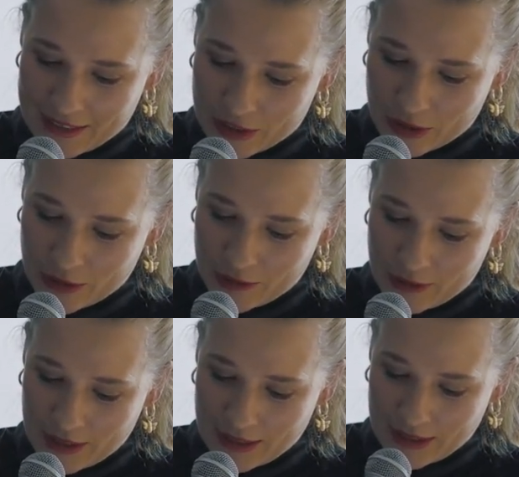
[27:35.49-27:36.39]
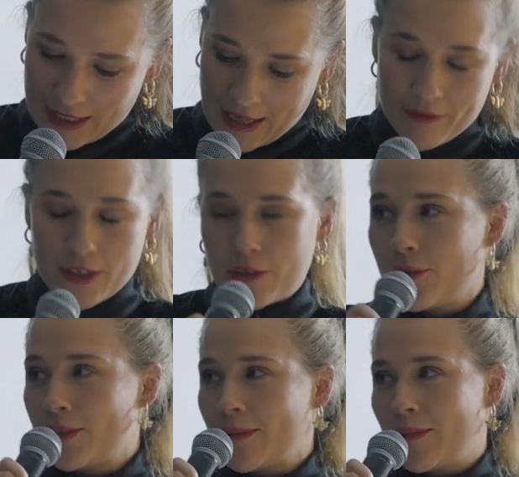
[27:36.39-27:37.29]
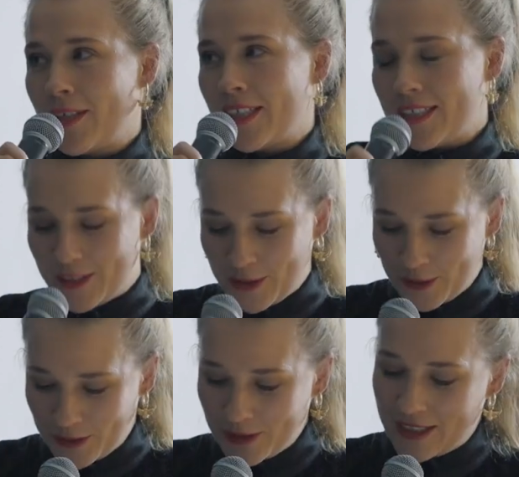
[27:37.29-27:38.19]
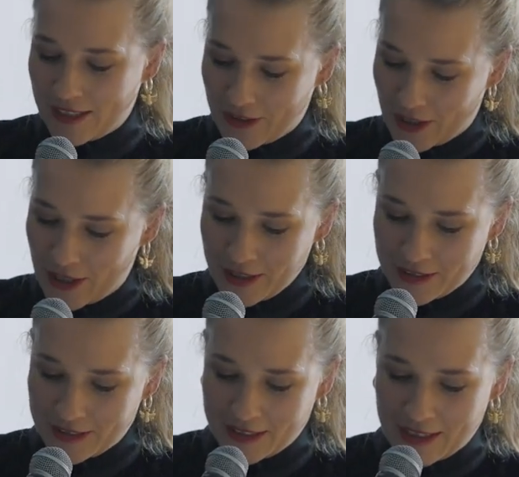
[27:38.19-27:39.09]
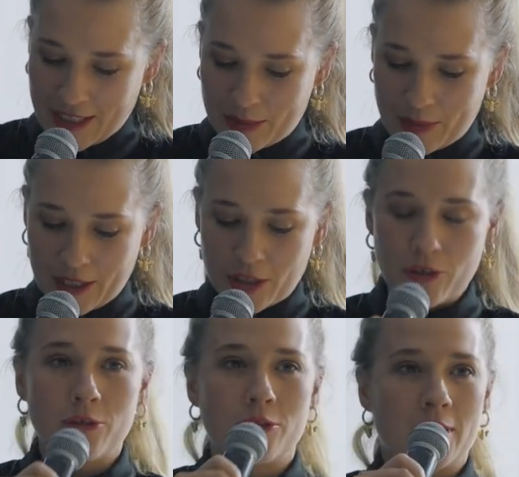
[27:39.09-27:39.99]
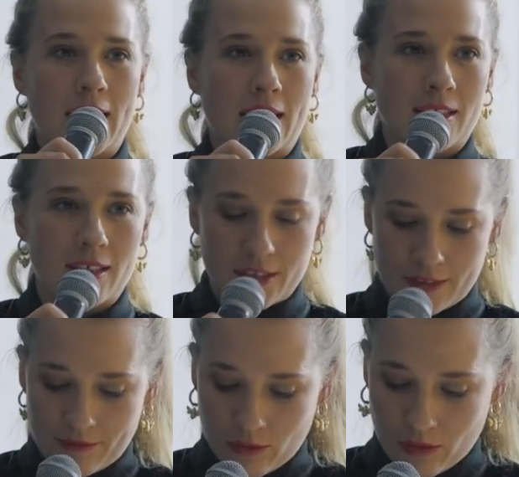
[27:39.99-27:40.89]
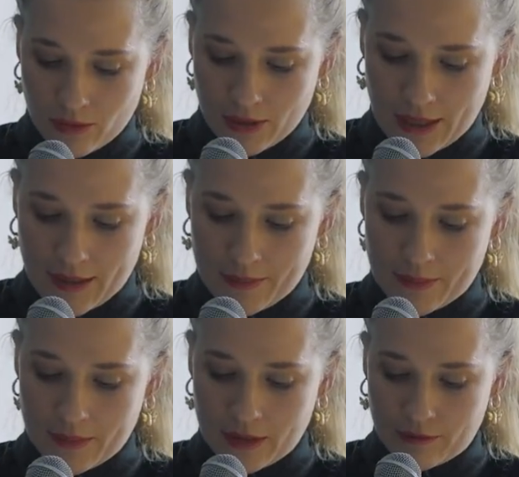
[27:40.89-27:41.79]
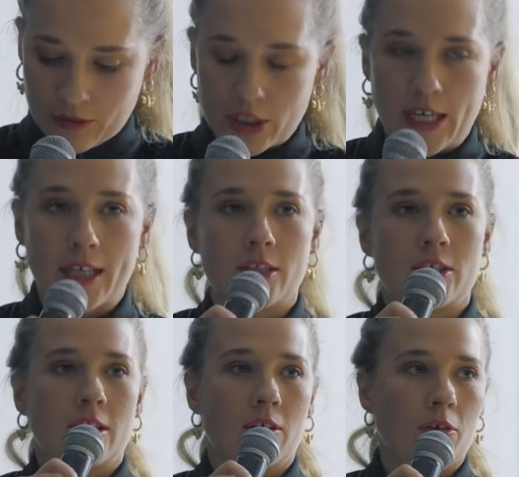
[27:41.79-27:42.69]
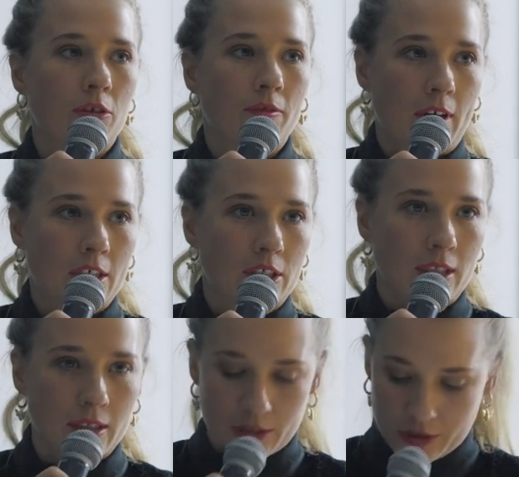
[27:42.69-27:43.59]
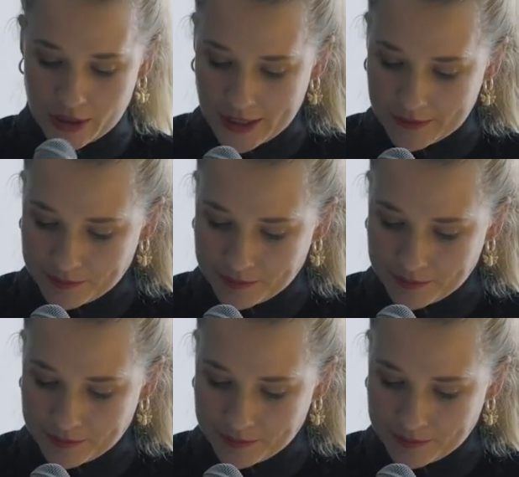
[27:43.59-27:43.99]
So Gavin, who's similarly to you in art, has been a huge catalyst for change in the local fashion industry,